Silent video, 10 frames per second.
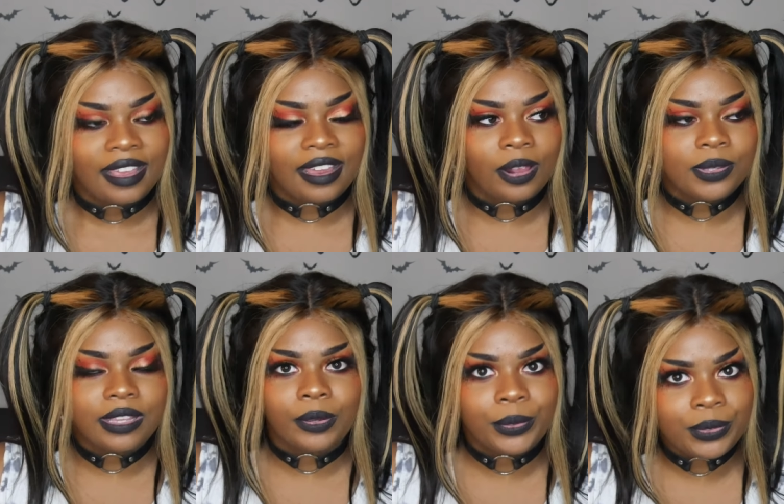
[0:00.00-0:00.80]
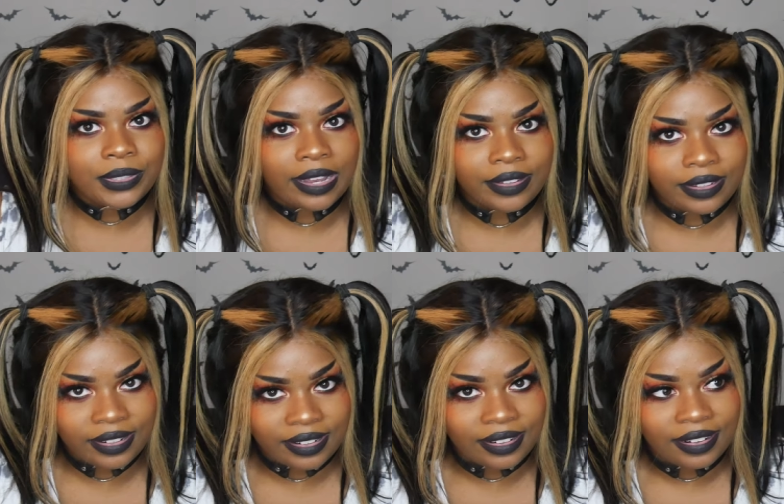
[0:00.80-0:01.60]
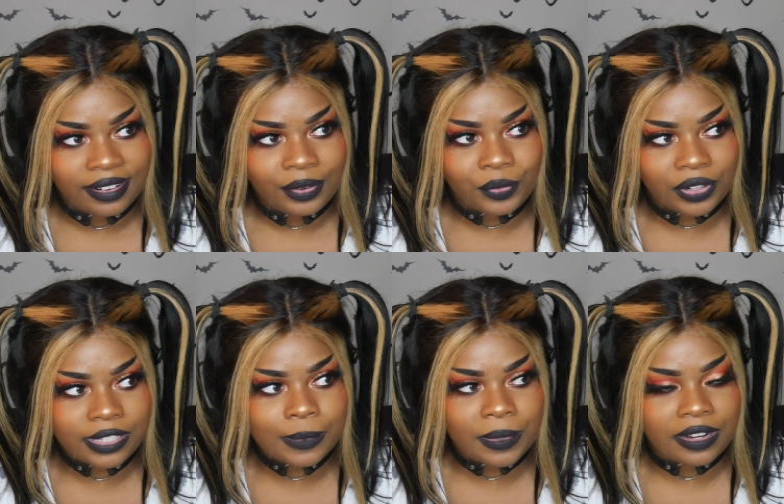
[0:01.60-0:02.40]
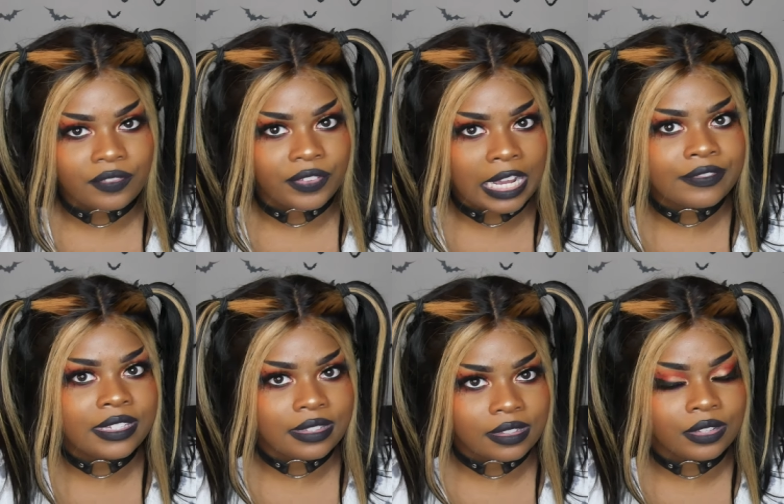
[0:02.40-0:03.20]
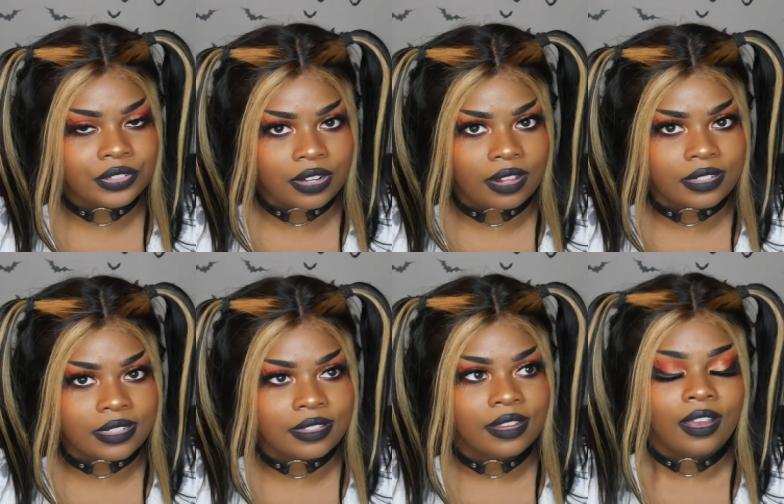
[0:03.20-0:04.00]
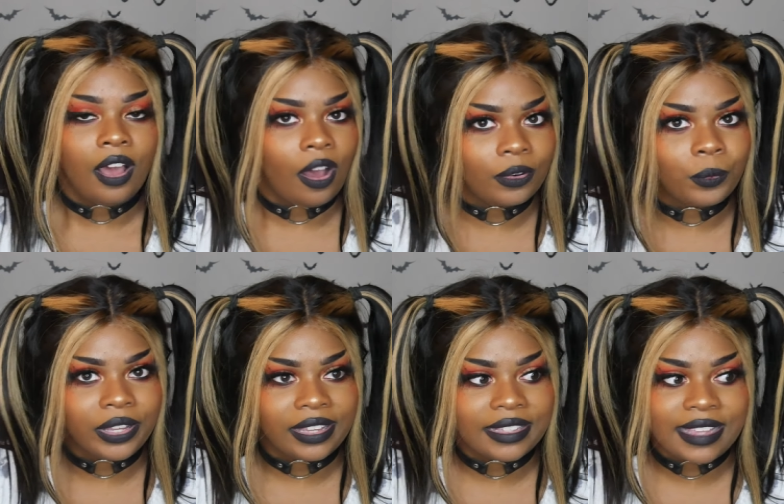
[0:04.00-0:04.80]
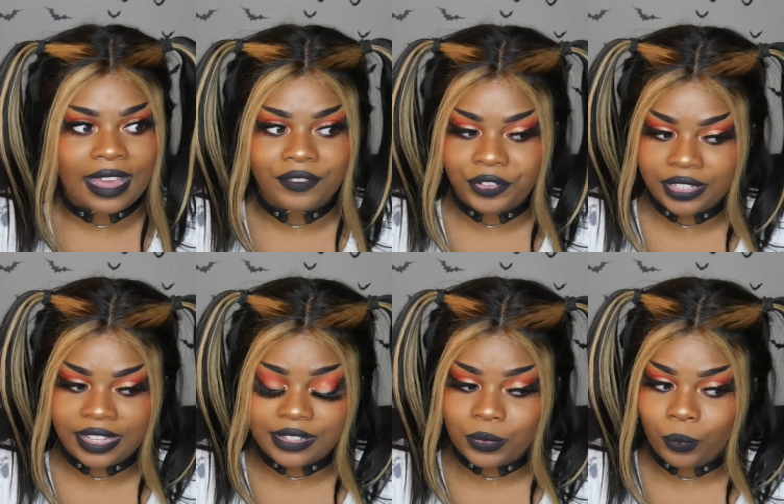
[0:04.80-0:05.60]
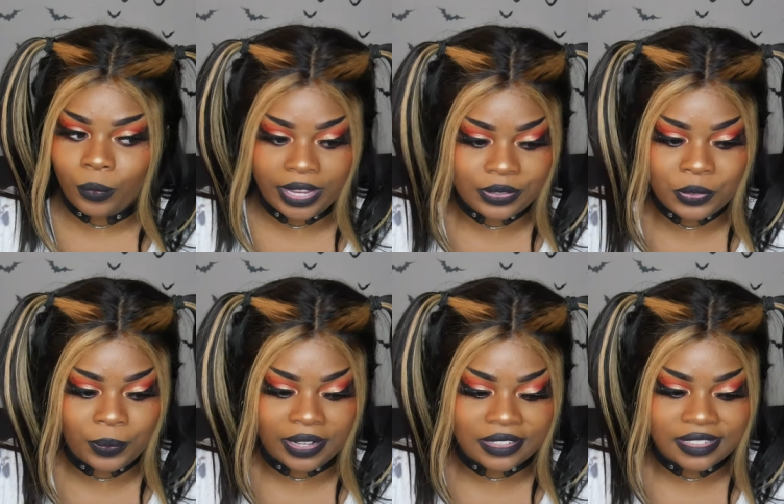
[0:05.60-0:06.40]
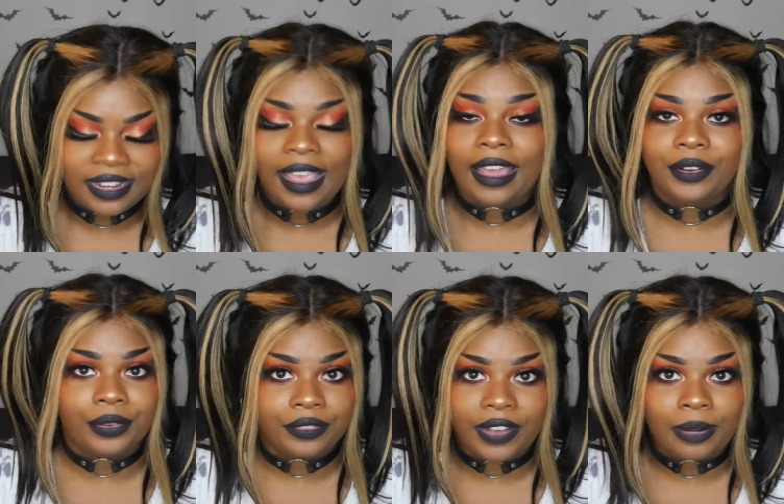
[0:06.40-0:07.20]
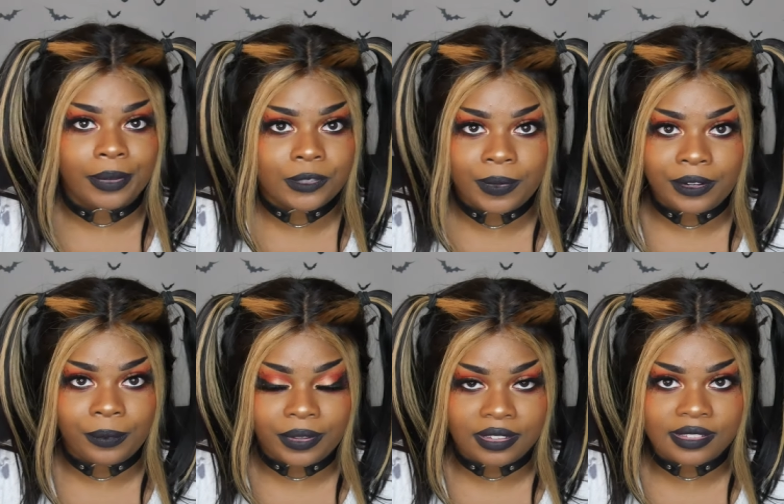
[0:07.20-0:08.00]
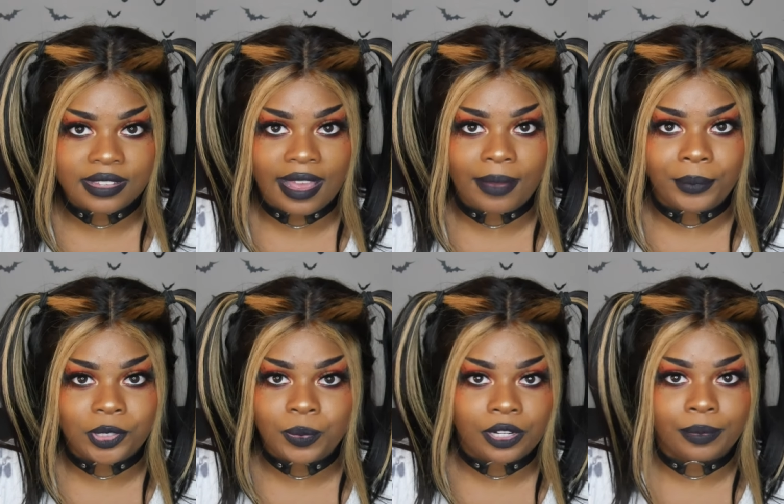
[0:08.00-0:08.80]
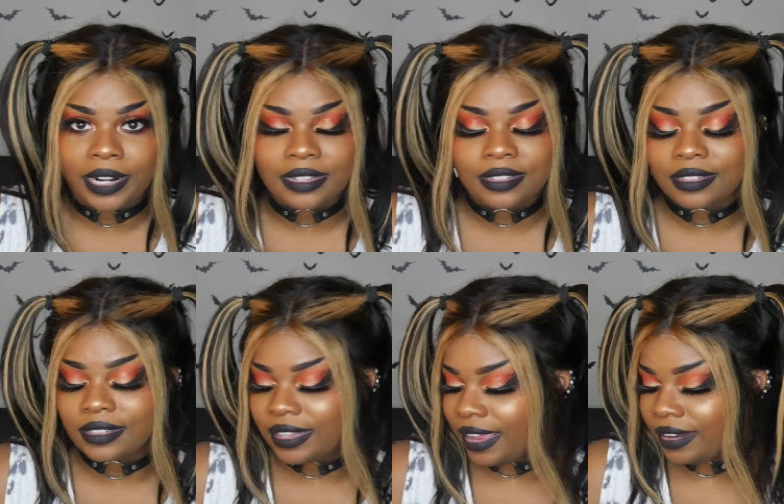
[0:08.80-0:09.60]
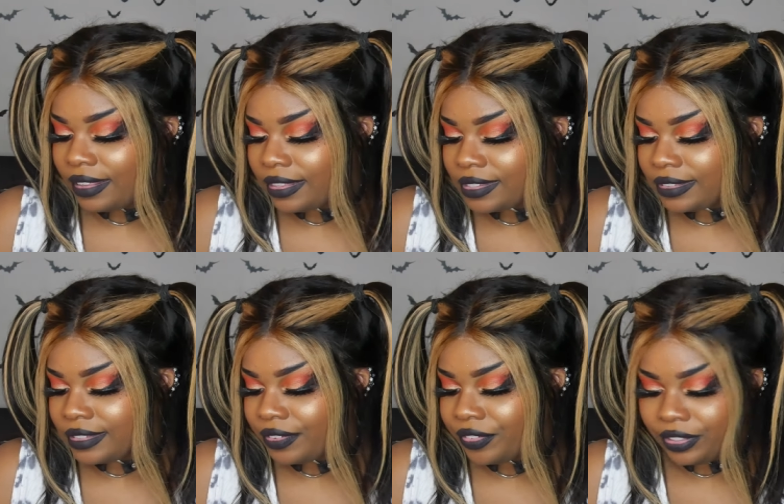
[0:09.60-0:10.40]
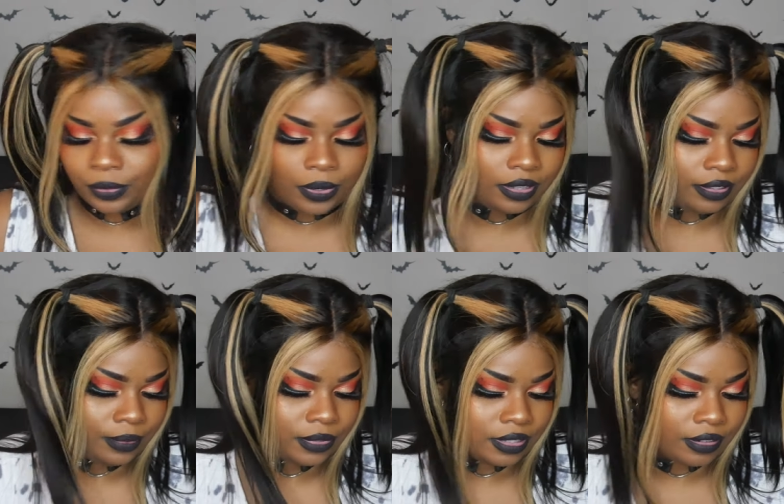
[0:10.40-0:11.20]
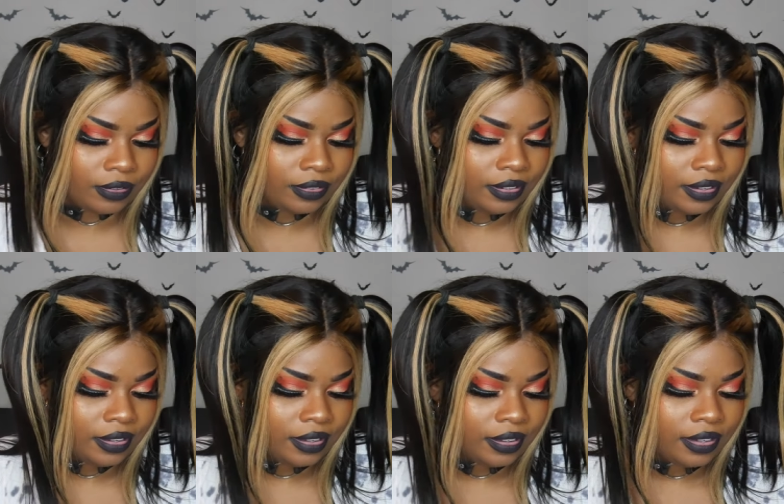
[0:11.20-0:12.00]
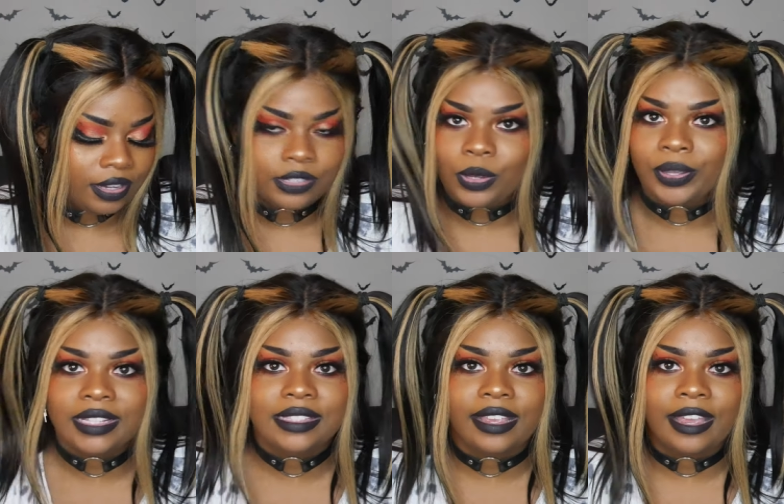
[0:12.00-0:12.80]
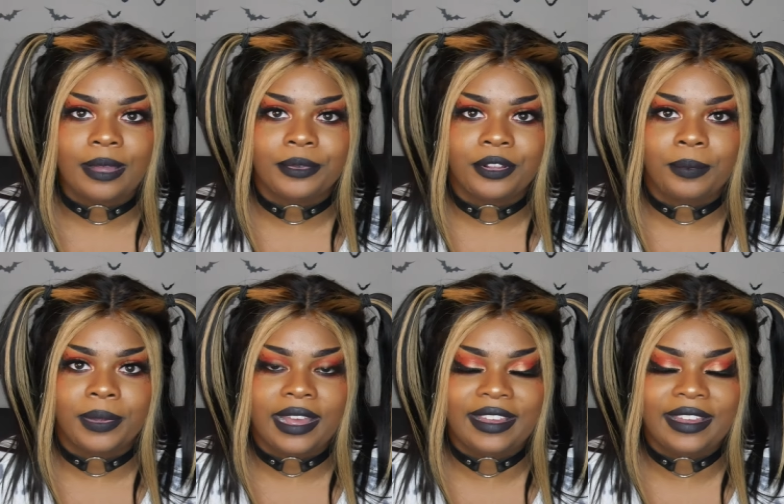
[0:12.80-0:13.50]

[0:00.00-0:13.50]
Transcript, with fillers: And I was like, who's out here really spending five to $600 on wigs? I feel like that's way too much and you can find much better wigs at much better prices. And this is definitely one of them. So don't get scammed. Don't buy